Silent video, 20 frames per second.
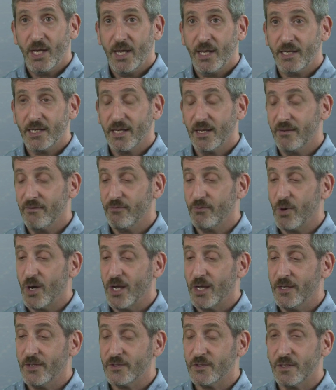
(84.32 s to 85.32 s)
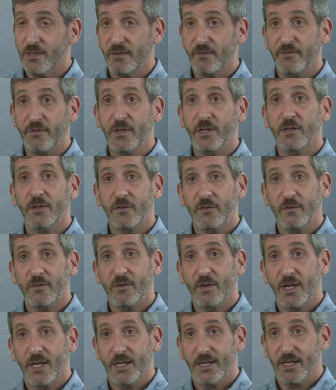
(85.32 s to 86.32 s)
and give rise to the
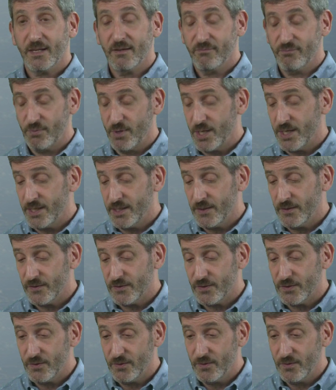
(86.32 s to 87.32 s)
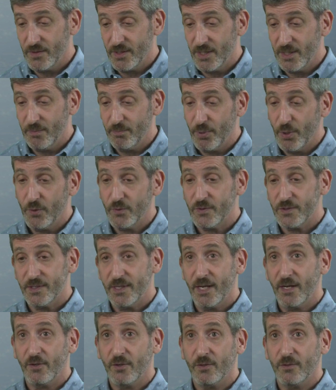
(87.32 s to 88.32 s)
fetus and give rise to the
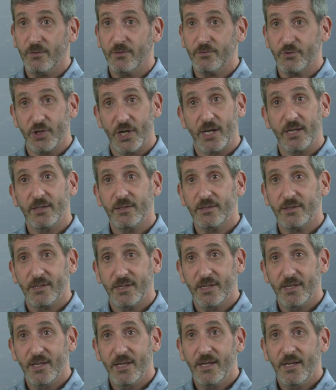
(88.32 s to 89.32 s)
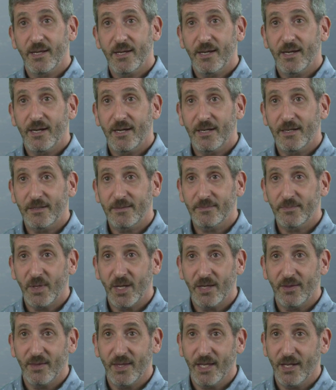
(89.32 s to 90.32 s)
postnatal child,
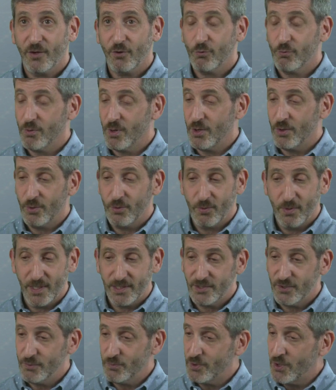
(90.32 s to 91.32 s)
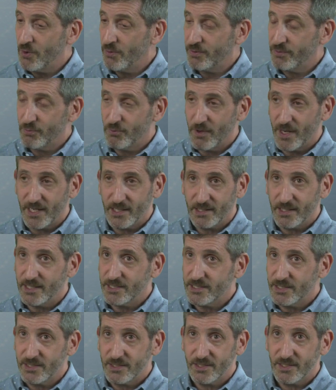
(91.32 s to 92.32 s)
and then grow as you go through
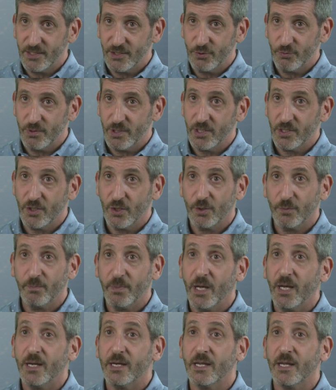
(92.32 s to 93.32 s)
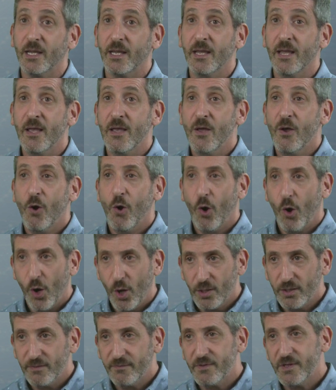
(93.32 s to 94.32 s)
adolescence into an adult body.
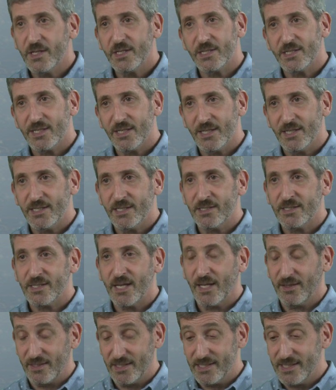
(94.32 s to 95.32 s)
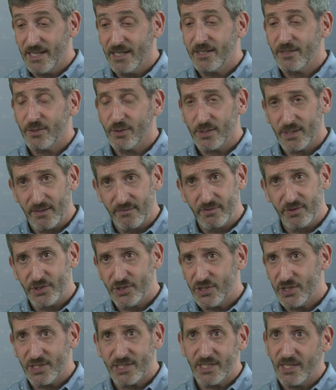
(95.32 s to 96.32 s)
All of this is, at the cellular level,
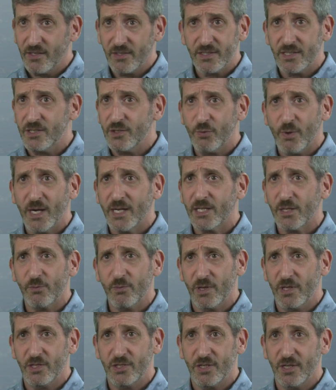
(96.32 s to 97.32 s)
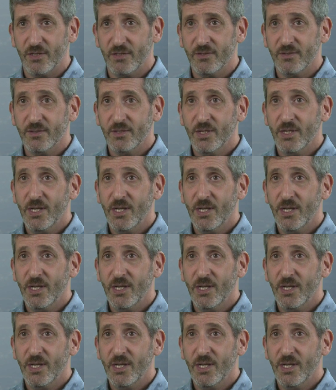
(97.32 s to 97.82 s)
is just cells interacting with each other.